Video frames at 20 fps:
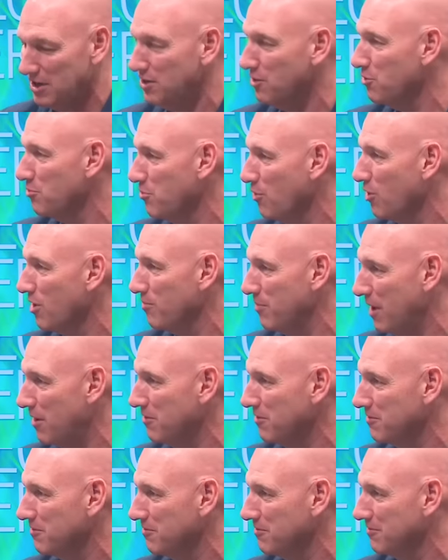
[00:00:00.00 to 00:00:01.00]
to know more
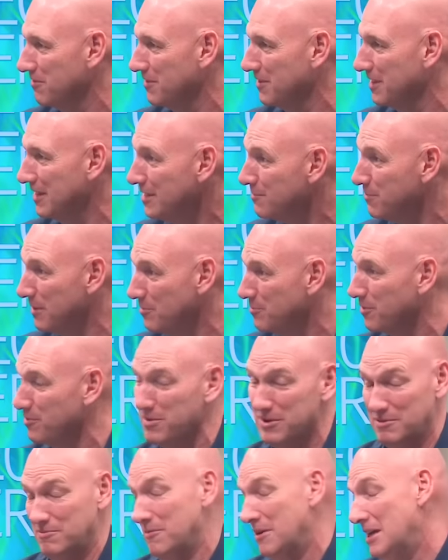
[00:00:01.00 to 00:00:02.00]
about these people,
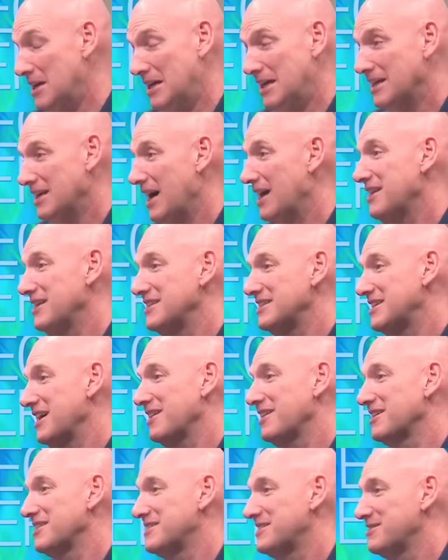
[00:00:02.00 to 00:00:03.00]
but God doesn't
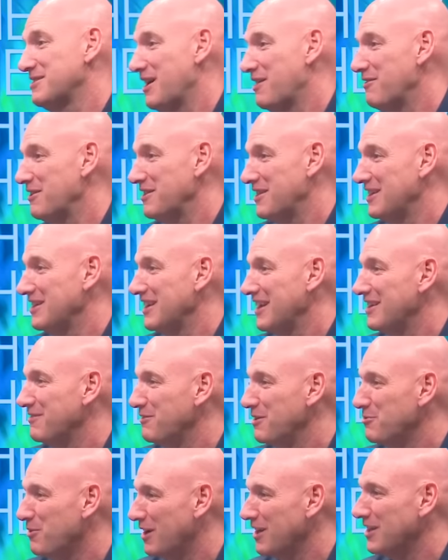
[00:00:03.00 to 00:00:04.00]
tell us everything that
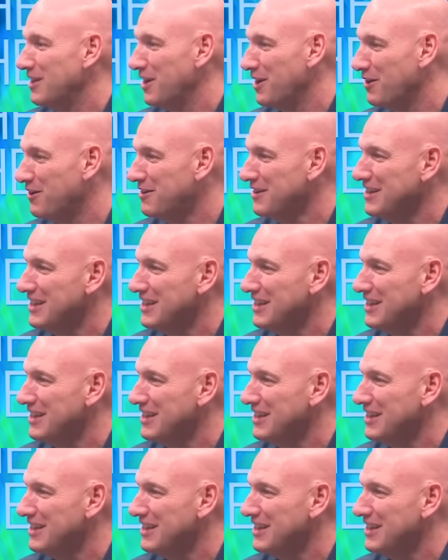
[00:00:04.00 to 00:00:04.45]
we want to know.